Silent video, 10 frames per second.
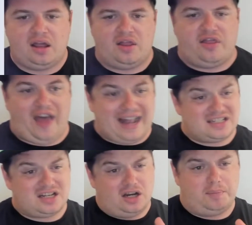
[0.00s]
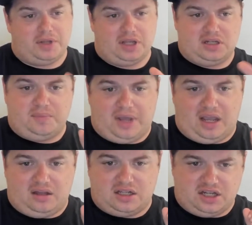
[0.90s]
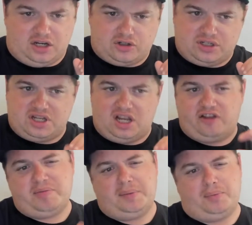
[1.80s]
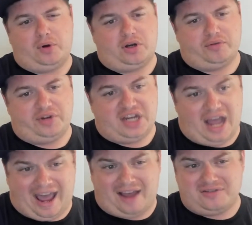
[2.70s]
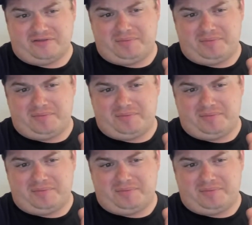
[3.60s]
that's going to be a debate that's interesting if people are going to read AFs,